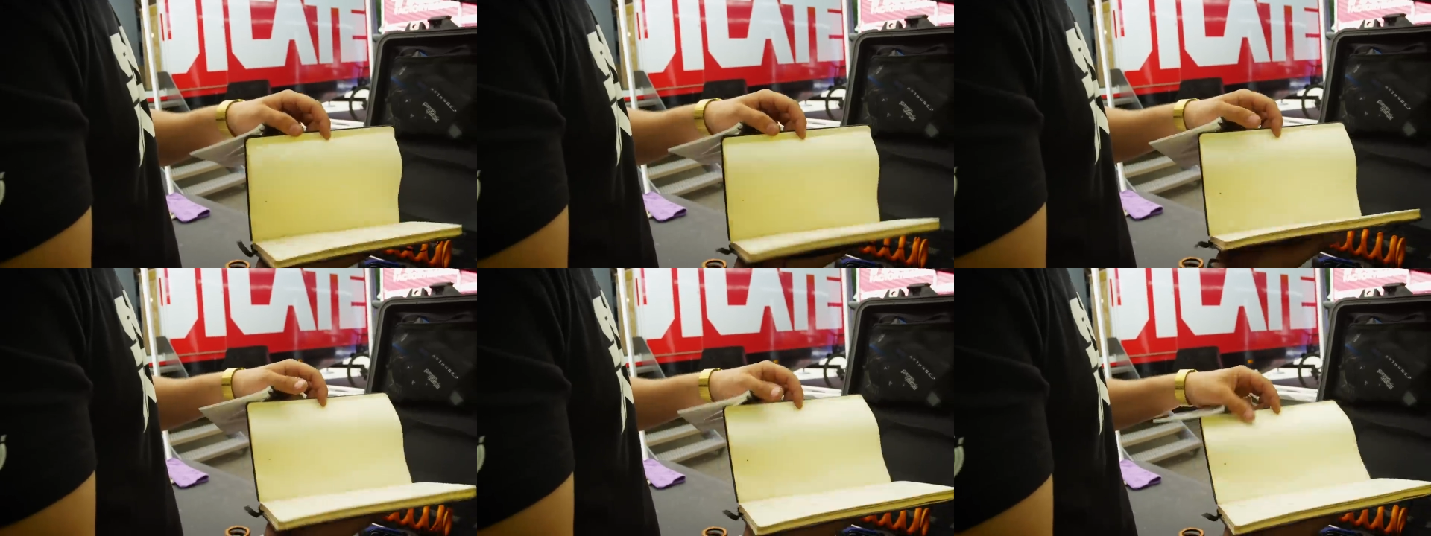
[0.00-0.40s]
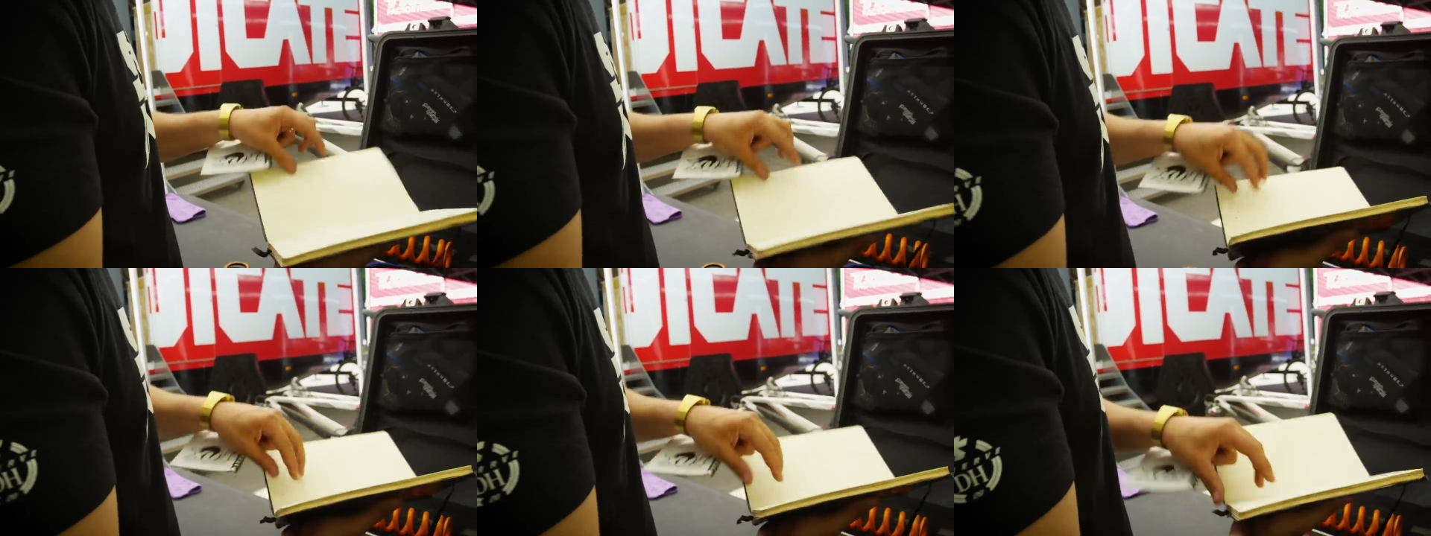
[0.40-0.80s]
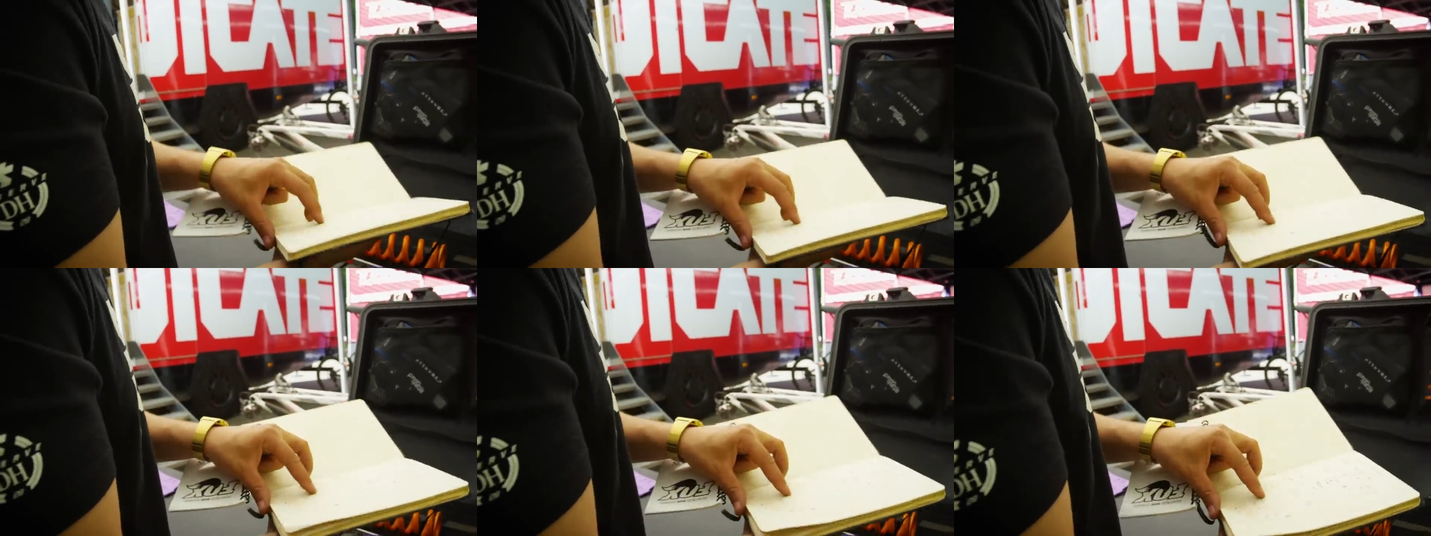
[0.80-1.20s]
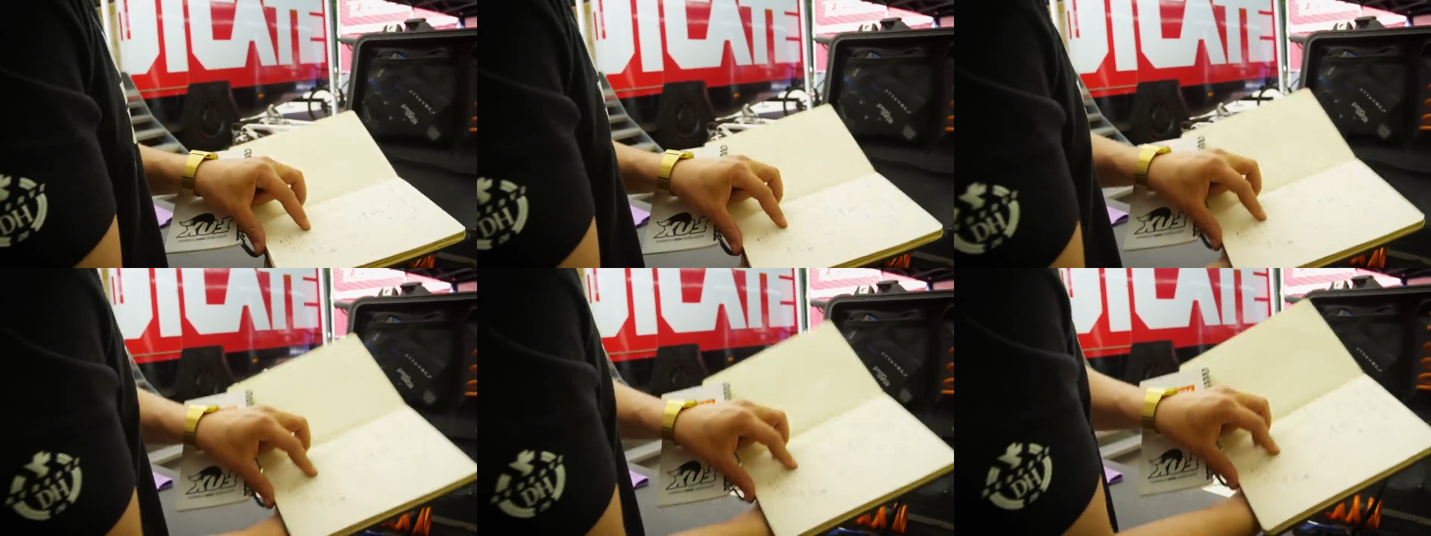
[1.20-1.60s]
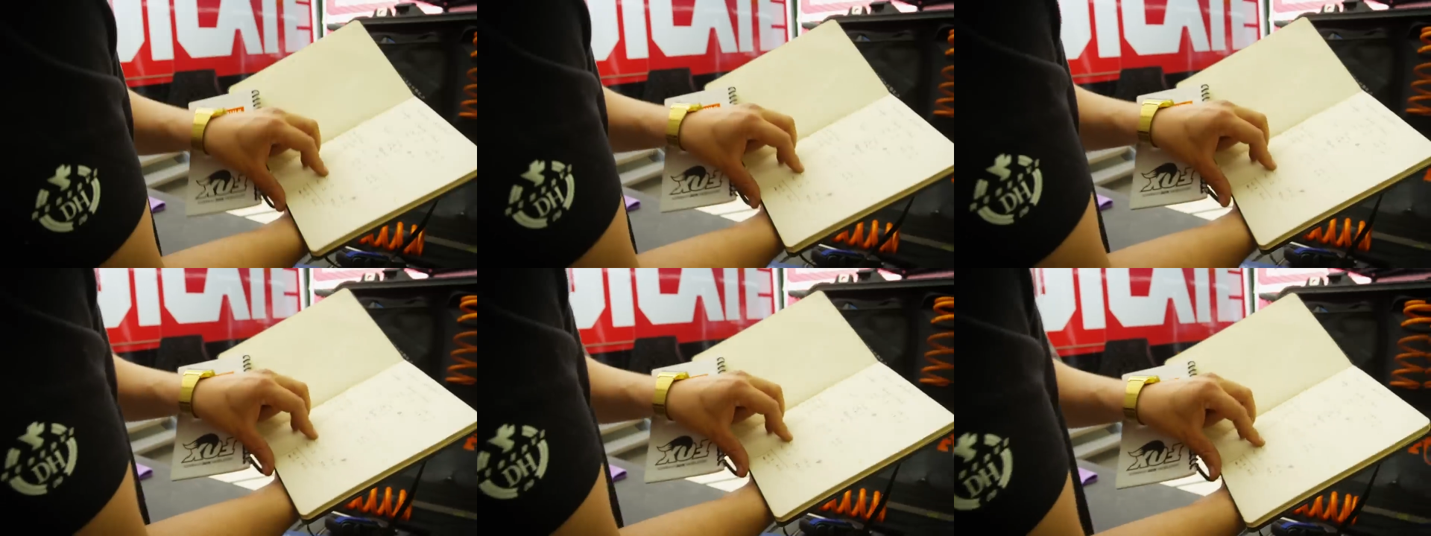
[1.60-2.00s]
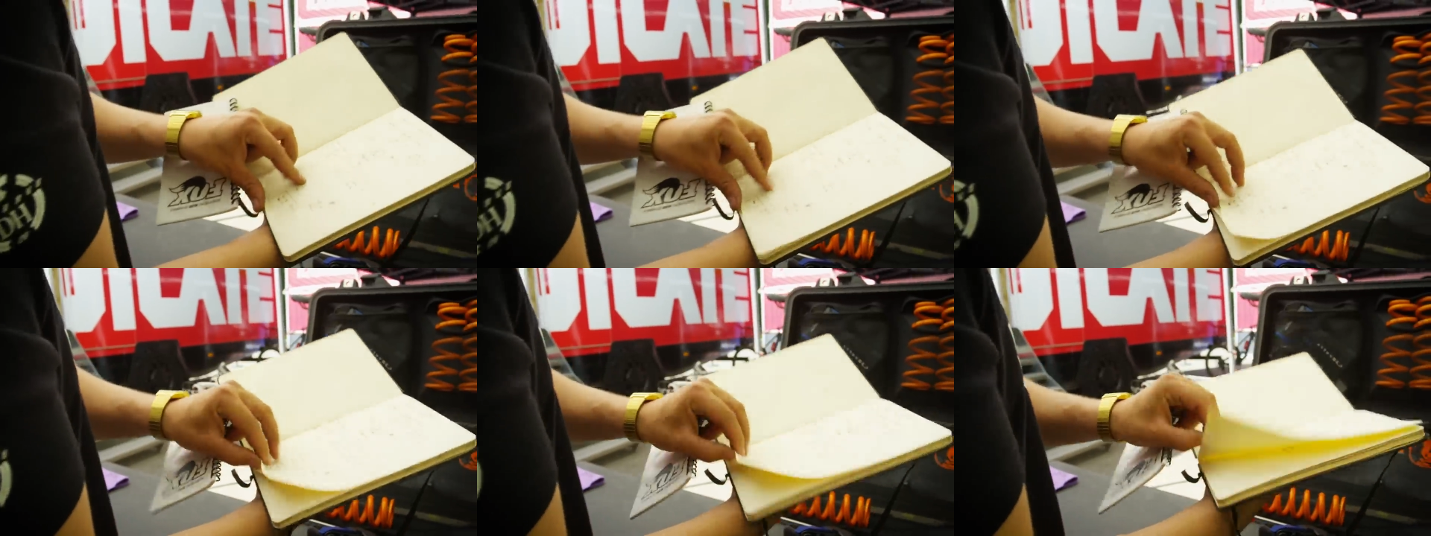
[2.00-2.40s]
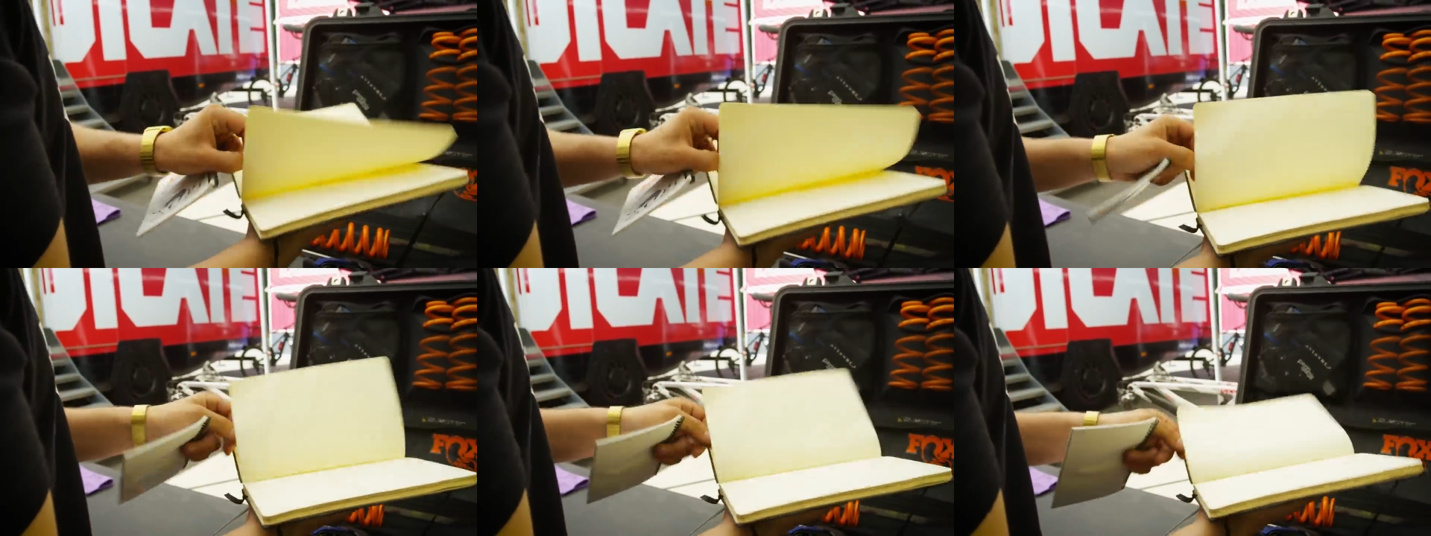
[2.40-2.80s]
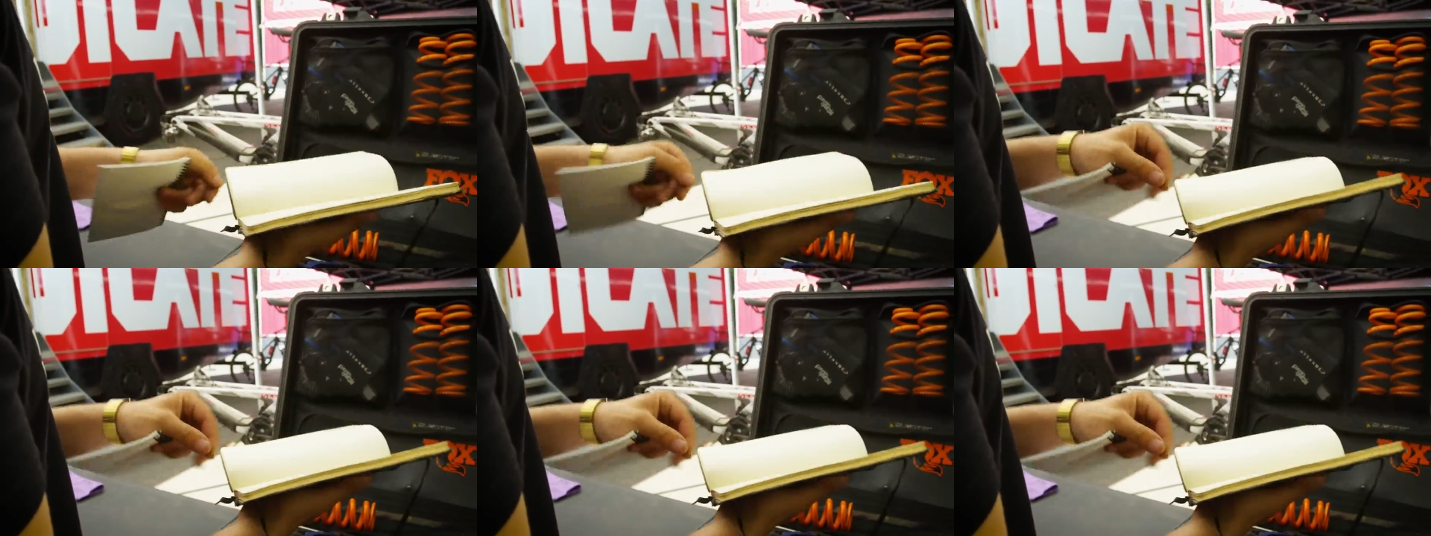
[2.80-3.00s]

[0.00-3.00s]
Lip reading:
[unreadable: no face in view]